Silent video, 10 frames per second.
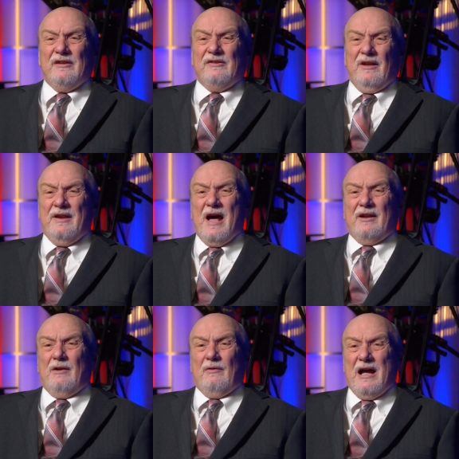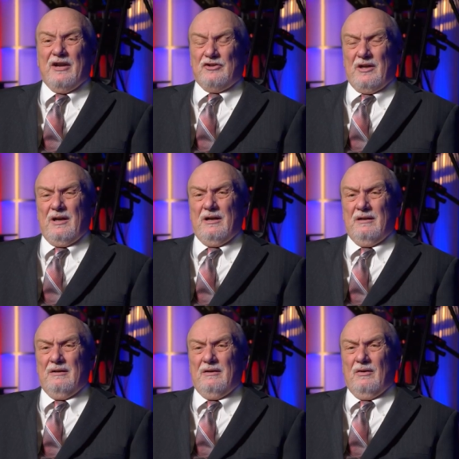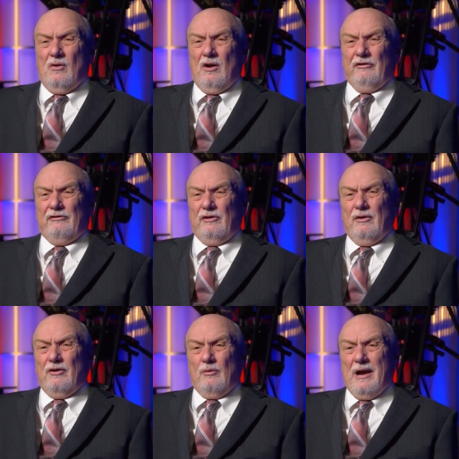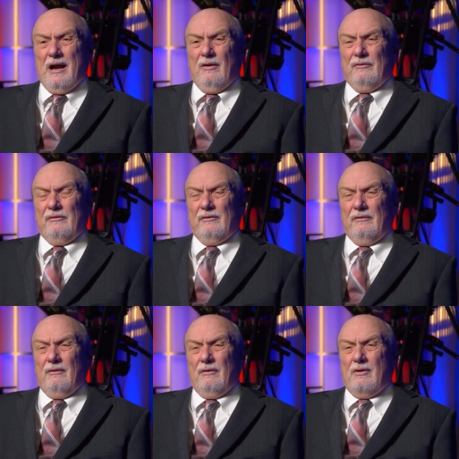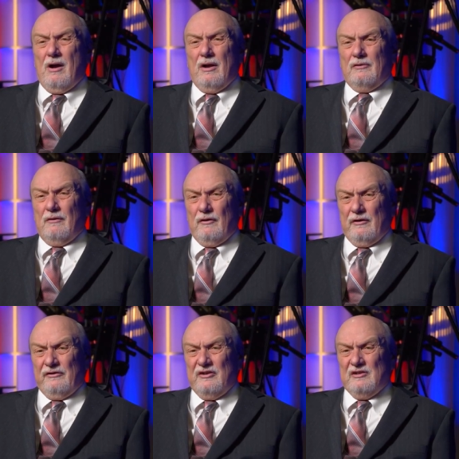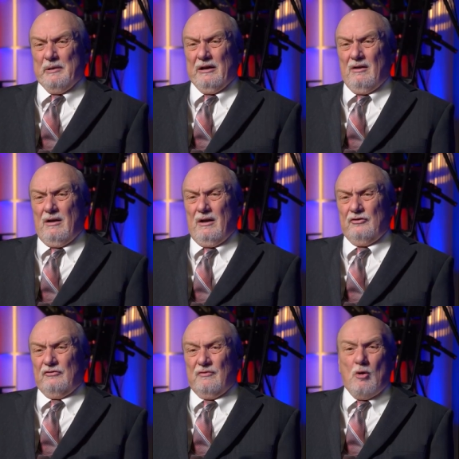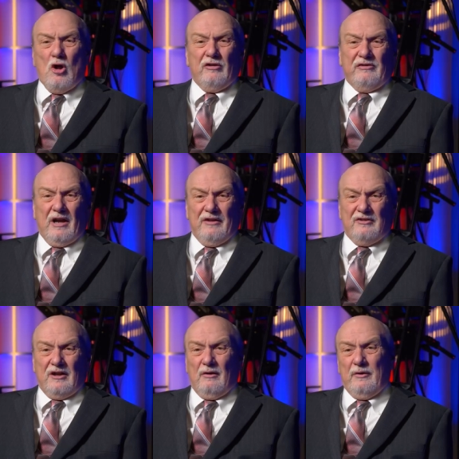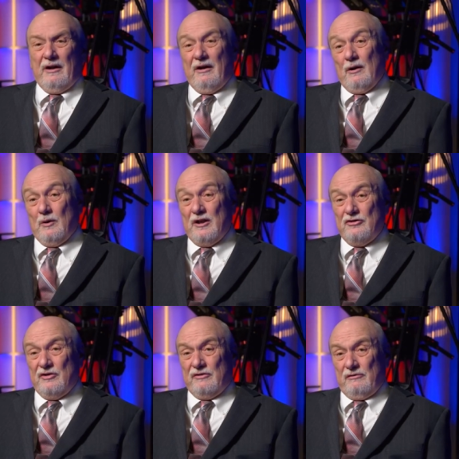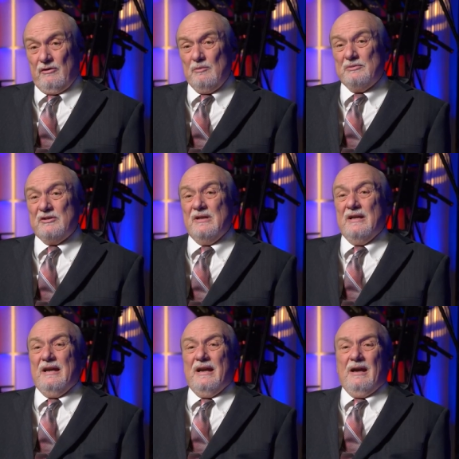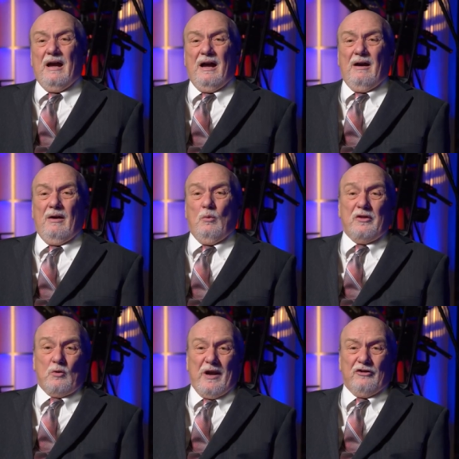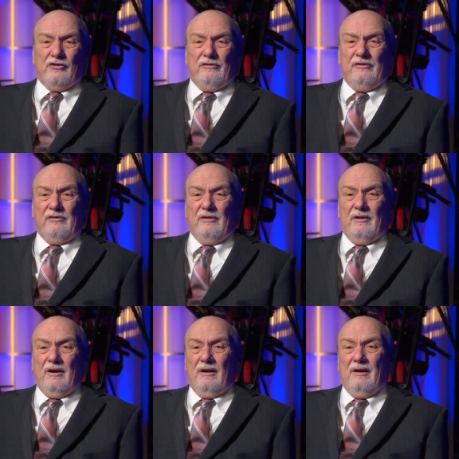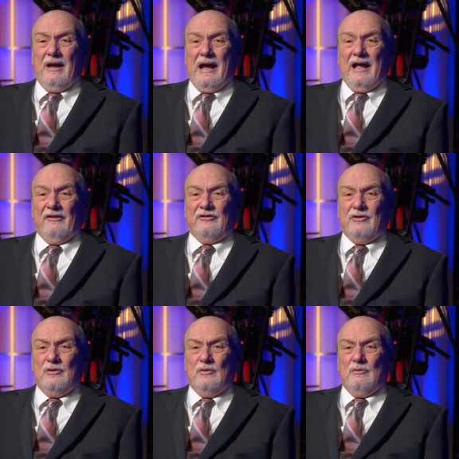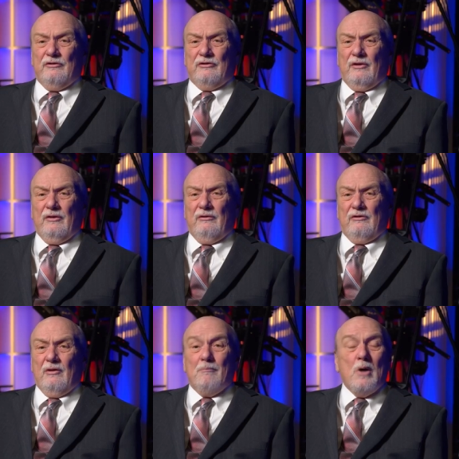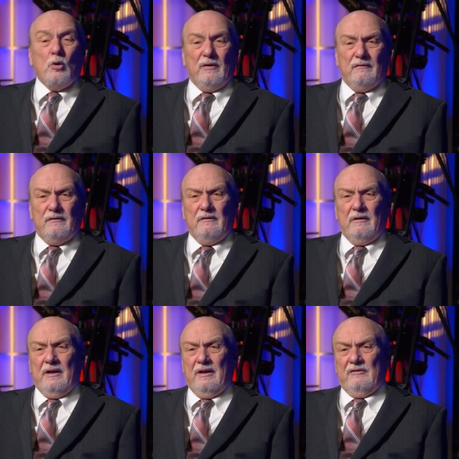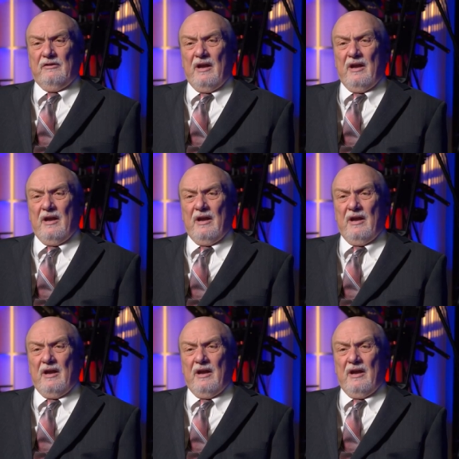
this Nataraja on CERN grounds, controversy's been launched from all sides, including irreligious groups, with questions as to CERN's motive in its